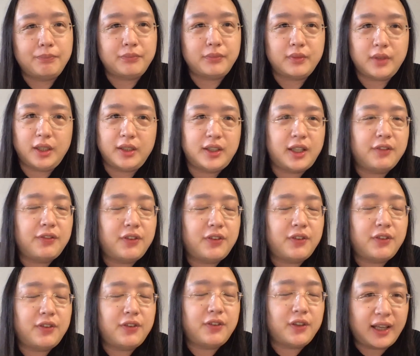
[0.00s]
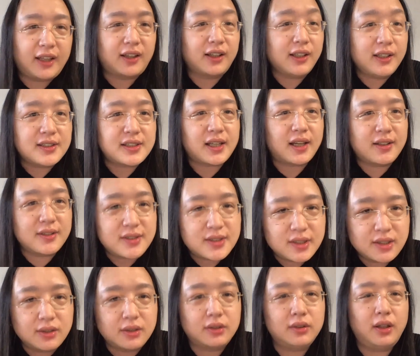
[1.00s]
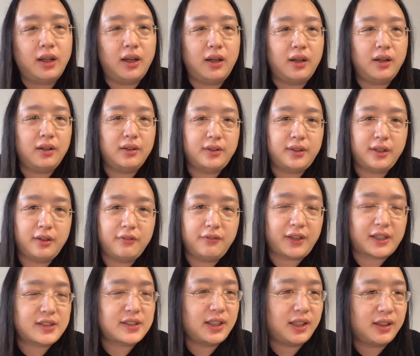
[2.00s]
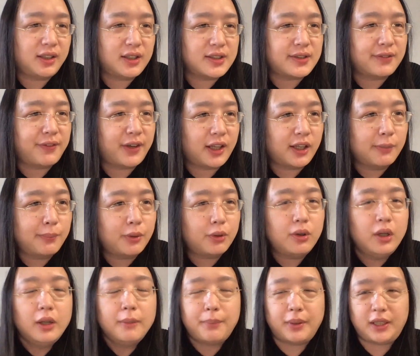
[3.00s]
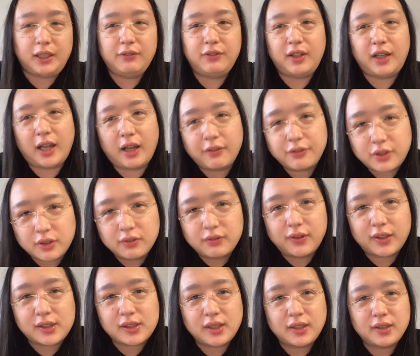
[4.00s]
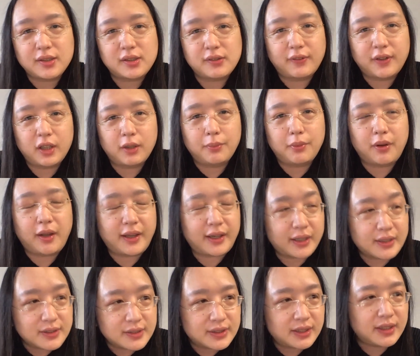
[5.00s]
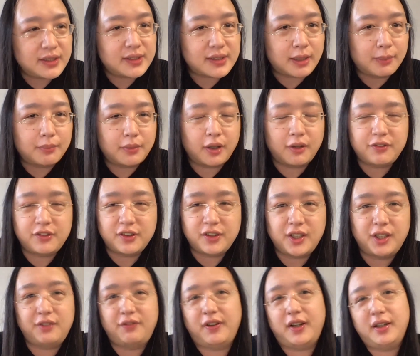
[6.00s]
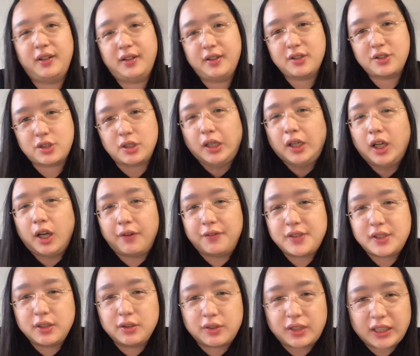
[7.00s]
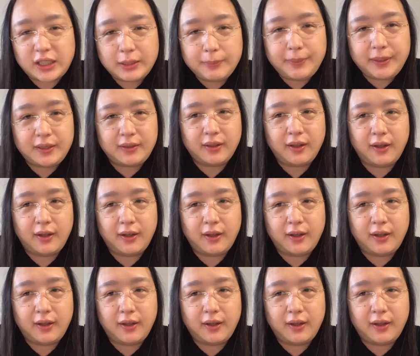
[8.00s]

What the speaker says: indefinitely, at least until the vaccine is available. But even after the vaccine is available, I can see some of the advantage of still keeping